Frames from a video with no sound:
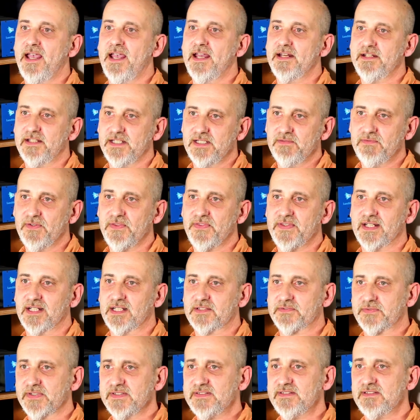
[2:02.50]
And even the
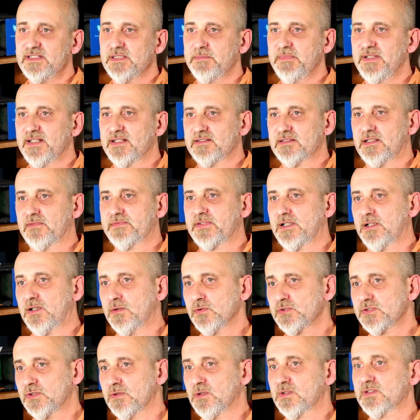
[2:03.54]
electricity meters of your
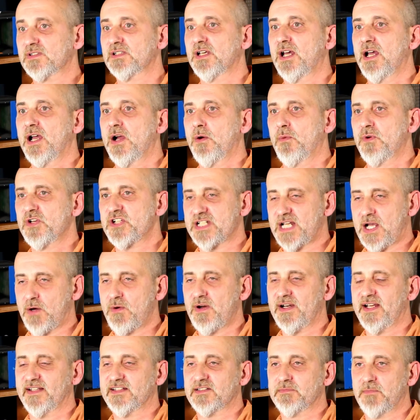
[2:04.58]
households, which
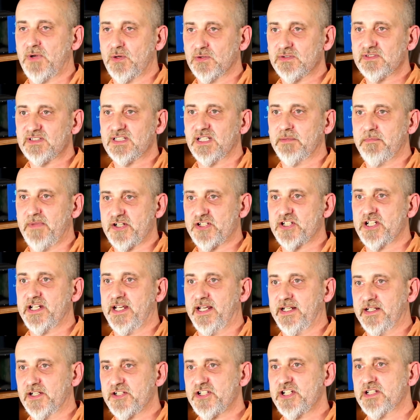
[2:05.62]
nowadays mostly measure
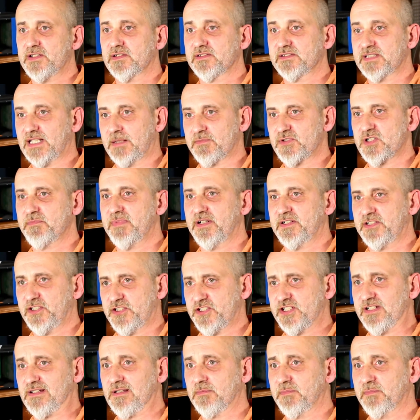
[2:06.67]
energy consumption by digital